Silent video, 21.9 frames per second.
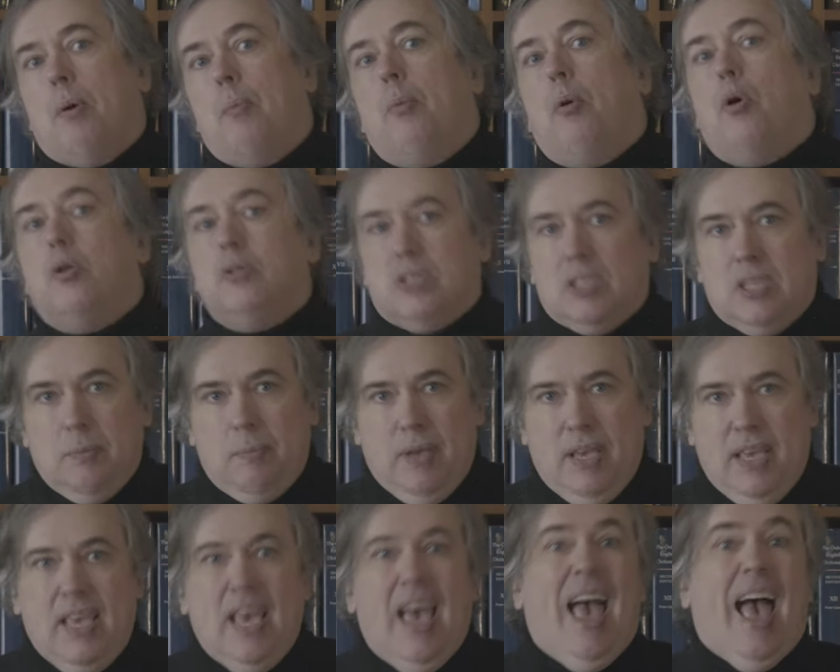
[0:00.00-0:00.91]
purports to
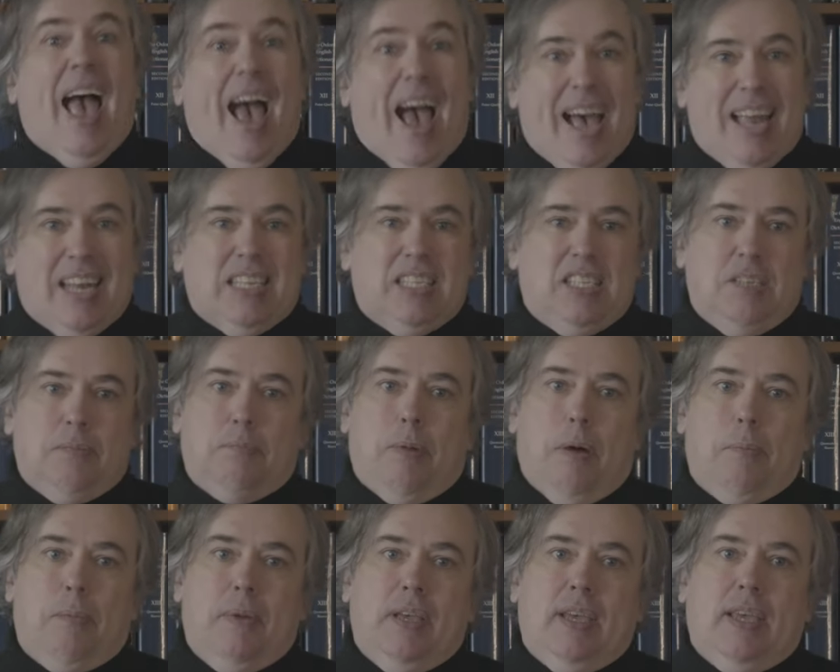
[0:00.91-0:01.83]
be Alice's
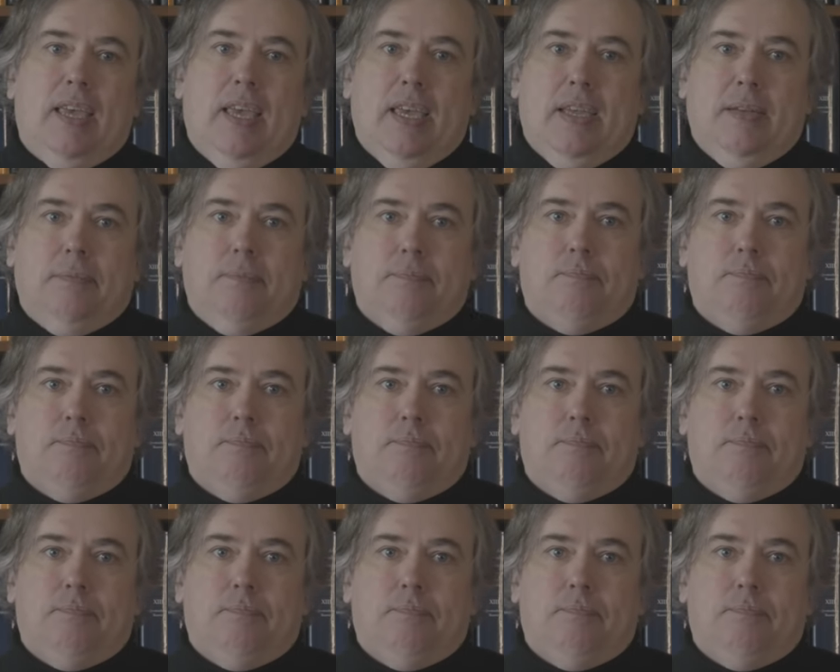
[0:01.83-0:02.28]
public key.